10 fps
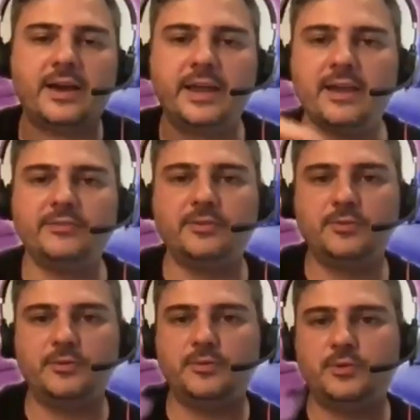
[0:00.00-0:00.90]
I have
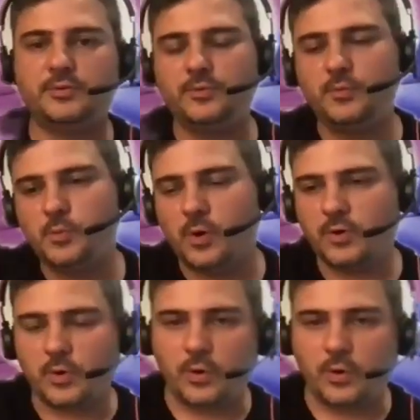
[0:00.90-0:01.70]
to walk